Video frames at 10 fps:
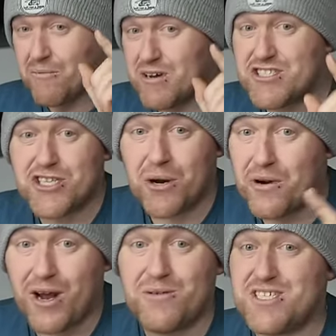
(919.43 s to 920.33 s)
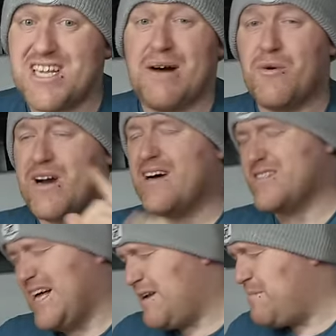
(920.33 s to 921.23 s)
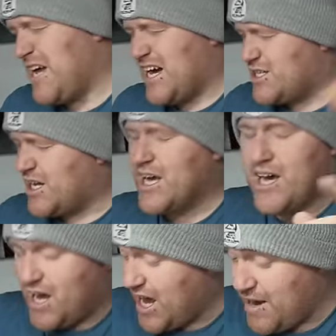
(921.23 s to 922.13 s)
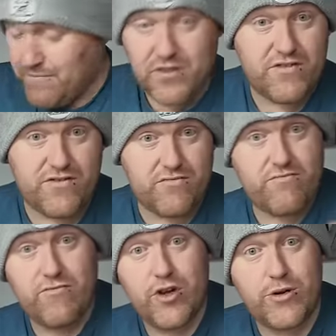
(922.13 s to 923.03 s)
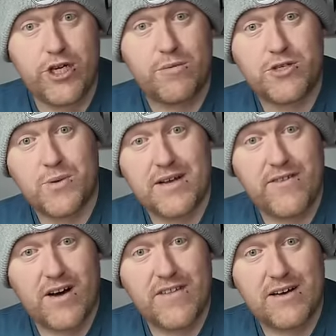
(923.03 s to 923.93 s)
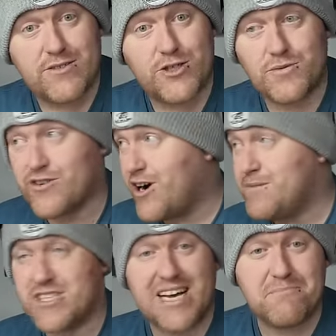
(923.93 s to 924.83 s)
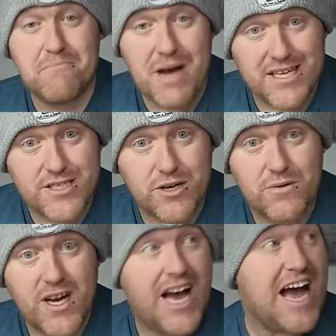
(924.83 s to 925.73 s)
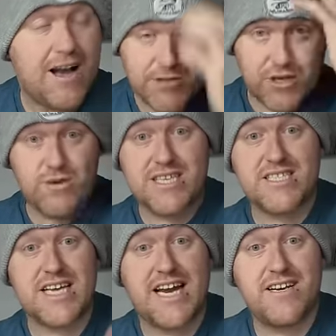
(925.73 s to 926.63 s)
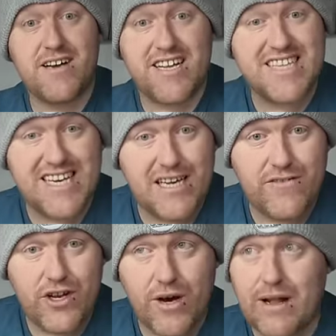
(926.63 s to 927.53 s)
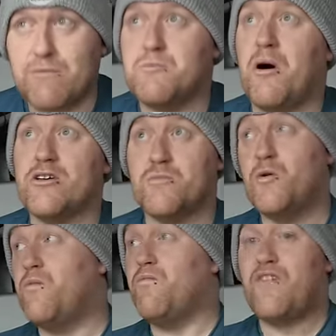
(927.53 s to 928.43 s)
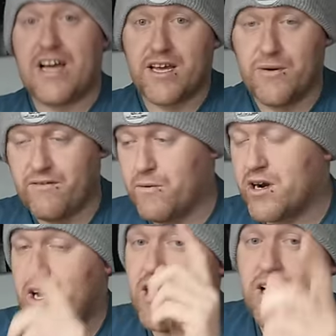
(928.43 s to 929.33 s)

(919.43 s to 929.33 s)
We're so close to that. We'll get onto that in a minute actually. Um, YouTube's 25,000 subscribers. That's mental. Absolutely insane. I didn't even know that was possible. Thank you everyone.